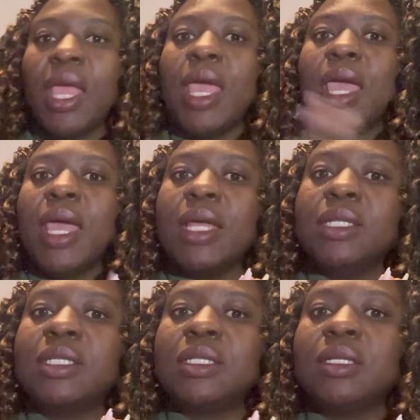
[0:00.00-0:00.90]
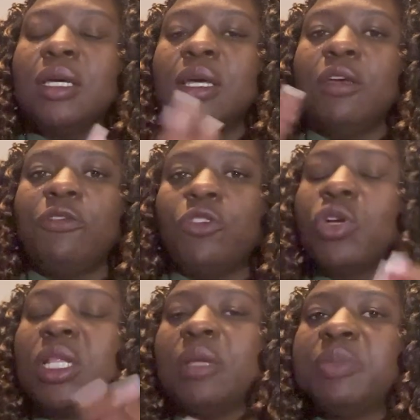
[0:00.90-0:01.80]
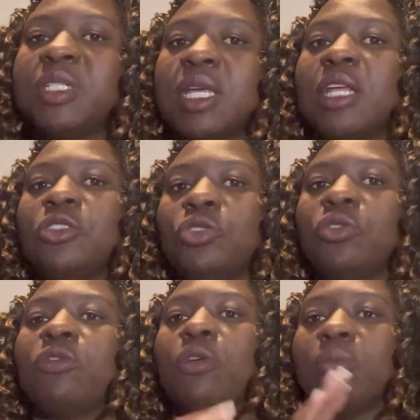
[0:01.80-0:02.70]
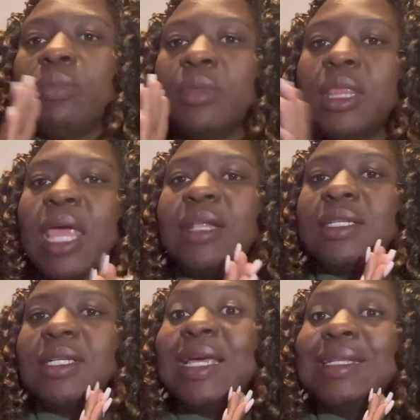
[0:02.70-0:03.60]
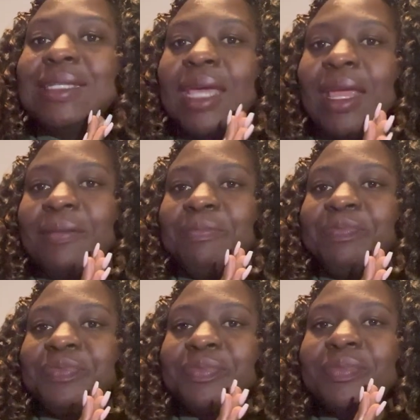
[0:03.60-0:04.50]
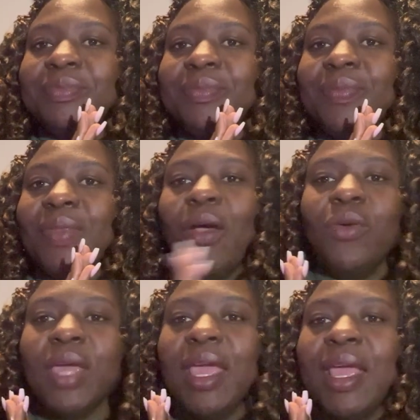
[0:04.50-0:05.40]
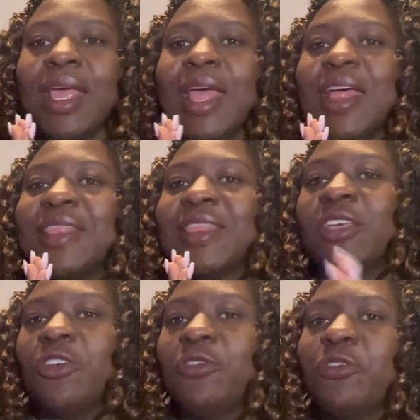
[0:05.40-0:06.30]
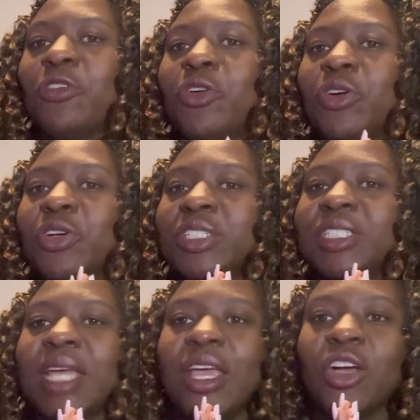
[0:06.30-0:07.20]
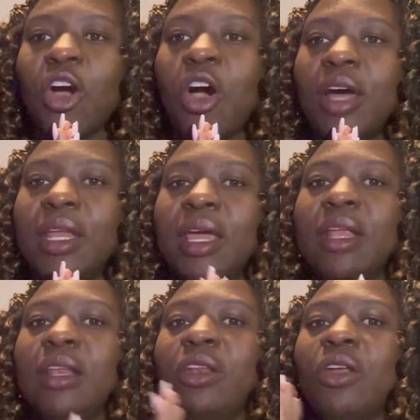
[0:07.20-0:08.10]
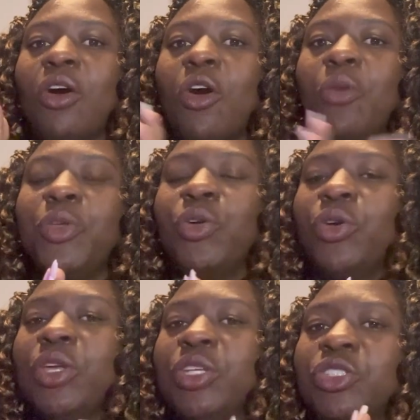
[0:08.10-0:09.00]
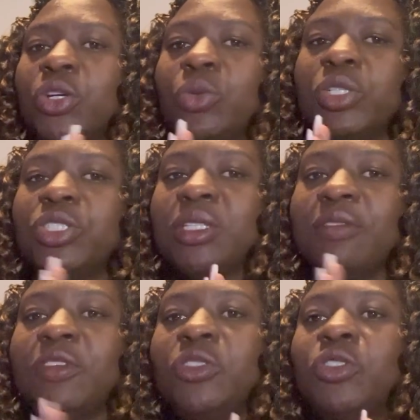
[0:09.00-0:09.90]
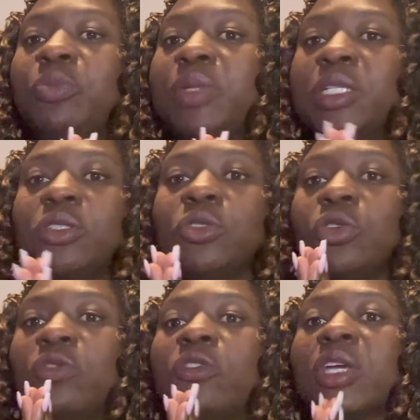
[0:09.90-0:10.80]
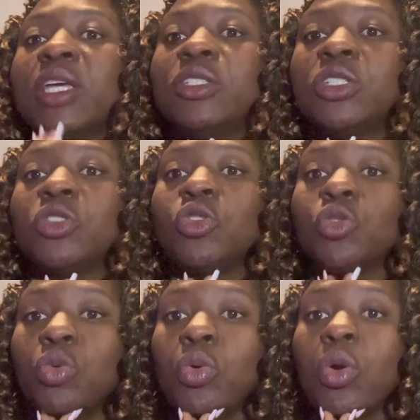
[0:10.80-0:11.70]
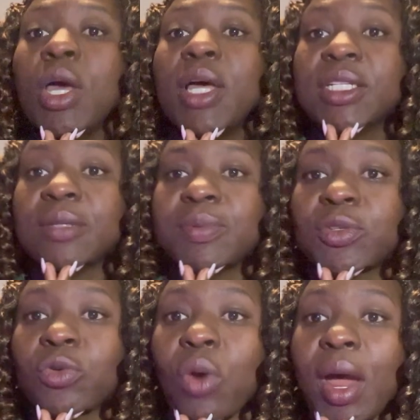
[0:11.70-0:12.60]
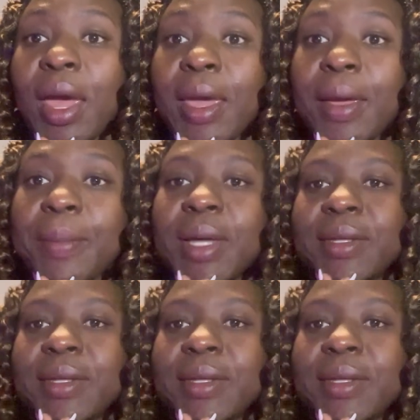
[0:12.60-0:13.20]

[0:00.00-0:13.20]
and a few clips that I took from that day. Okay, thank you for staying on and hope you enjoy watching the video. Please do not forget to subscribe.